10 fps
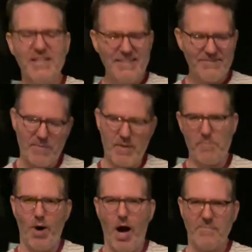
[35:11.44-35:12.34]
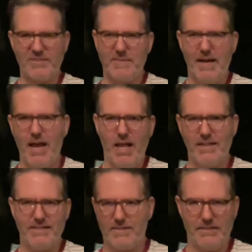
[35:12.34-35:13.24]
From the palms of my
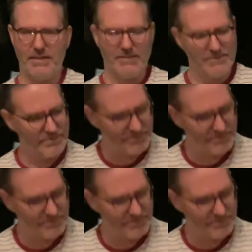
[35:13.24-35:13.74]
hands to the...